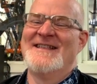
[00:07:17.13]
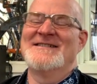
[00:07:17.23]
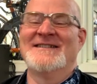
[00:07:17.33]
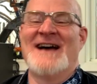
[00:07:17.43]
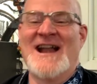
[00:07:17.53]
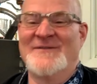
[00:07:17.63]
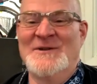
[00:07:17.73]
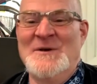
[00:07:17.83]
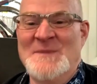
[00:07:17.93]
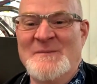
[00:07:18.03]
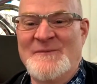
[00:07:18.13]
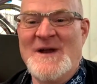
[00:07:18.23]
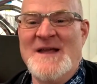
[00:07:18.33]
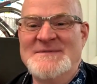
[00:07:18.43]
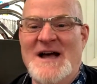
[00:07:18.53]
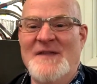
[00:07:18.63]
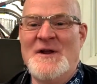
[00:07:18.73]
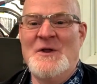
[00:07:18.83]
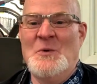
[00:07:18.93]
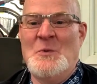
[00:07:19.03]
There's a lot of aluminum frames out
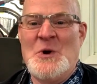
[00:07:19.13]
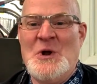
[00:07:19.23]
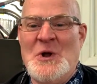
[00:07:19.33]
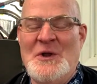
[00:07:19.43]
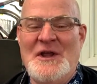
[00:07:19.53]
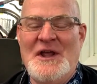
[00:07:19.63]
there in the world